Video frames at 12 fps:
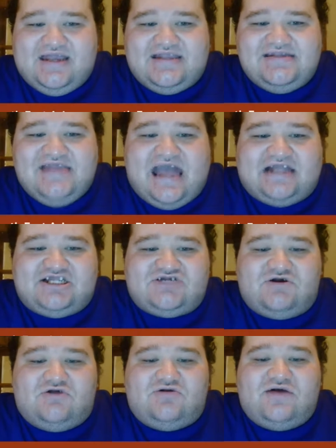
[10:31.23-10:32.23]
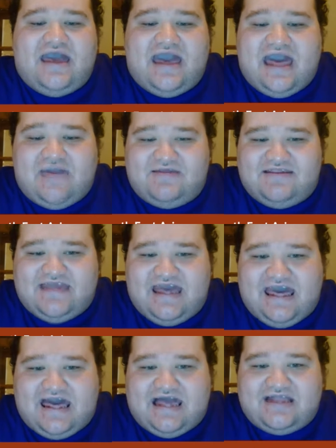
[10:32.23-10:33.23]
Natural
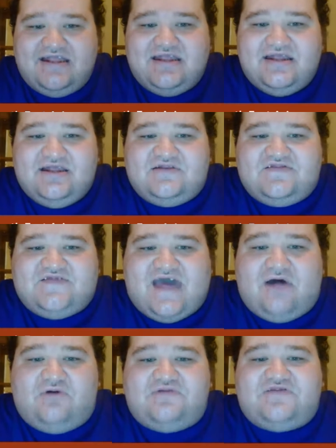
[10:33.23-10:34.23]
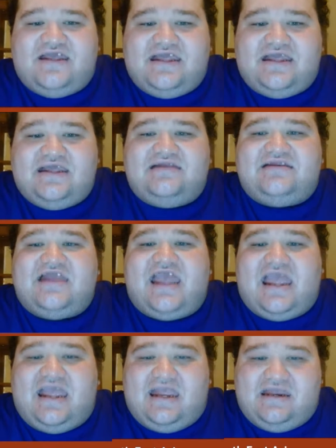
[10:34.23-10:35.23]
habitat, Southeast
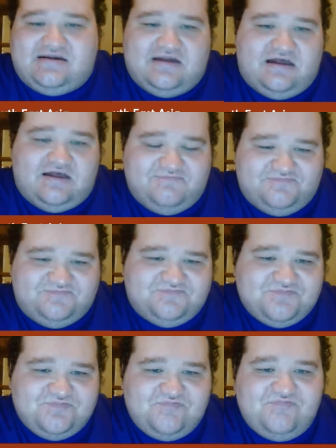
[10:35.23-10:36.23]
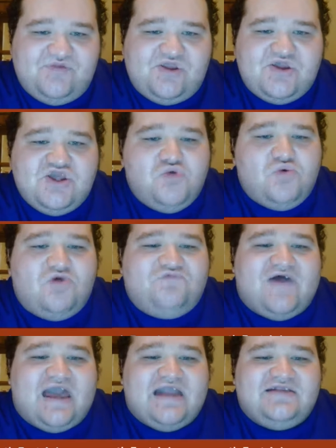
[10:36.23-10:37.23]
Asia. You will
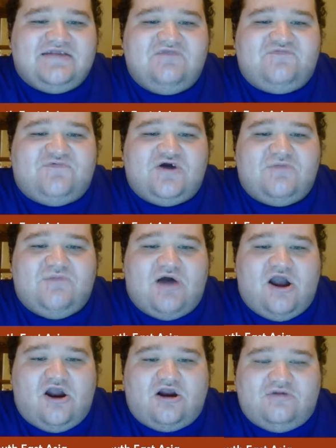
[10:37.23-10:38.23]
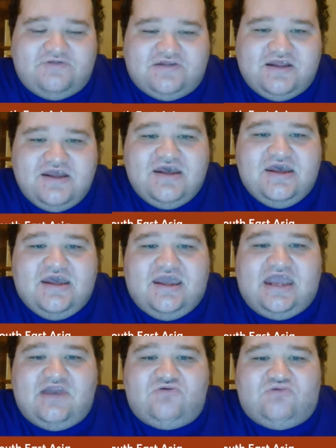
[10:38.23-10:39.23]
find tinfoil barbs
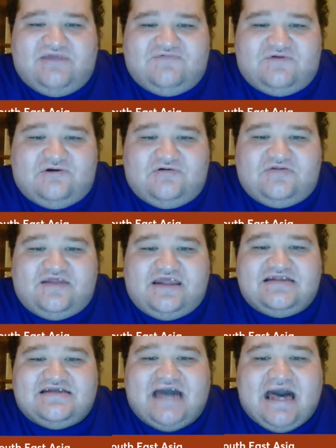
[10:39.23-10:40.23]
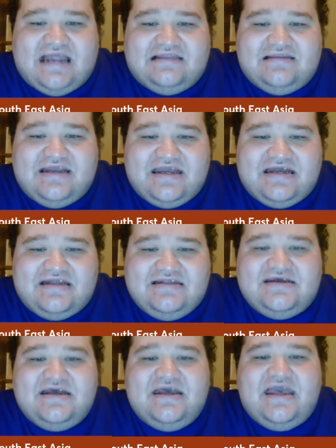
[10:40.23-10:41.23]
in rivers in
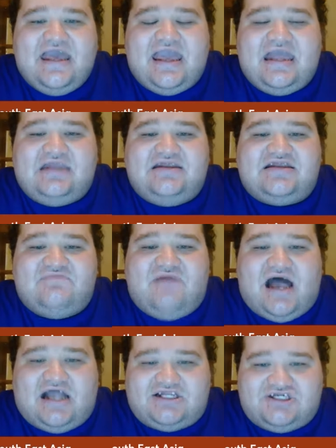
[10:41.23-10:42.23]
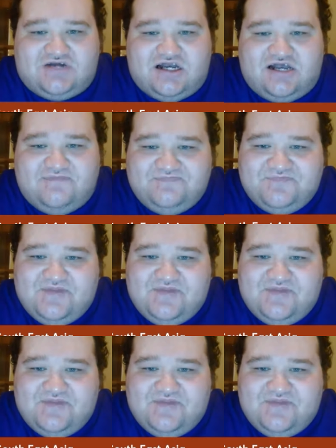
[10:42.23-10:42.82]
Thailand and Sumatra,